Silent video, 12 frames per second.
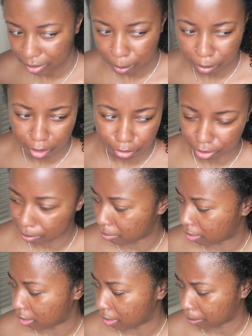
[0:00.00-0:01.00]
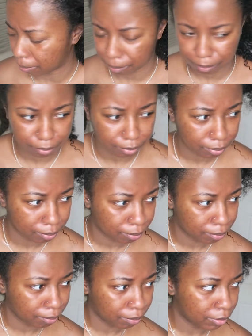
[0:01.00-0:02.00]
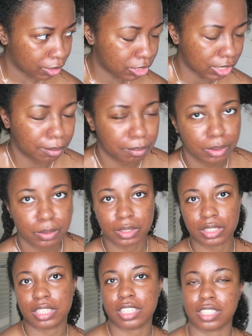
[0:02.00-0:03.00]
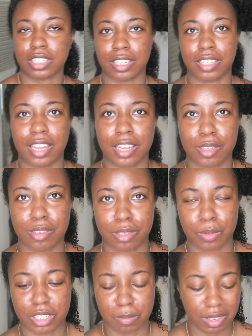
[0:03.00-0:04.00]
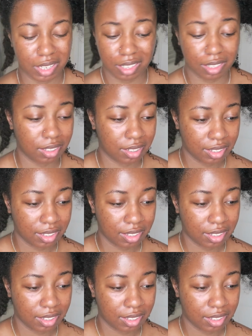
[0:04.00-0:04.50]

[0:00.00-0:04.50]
Apart from the shampoo and conditioner that I use to wash my hair.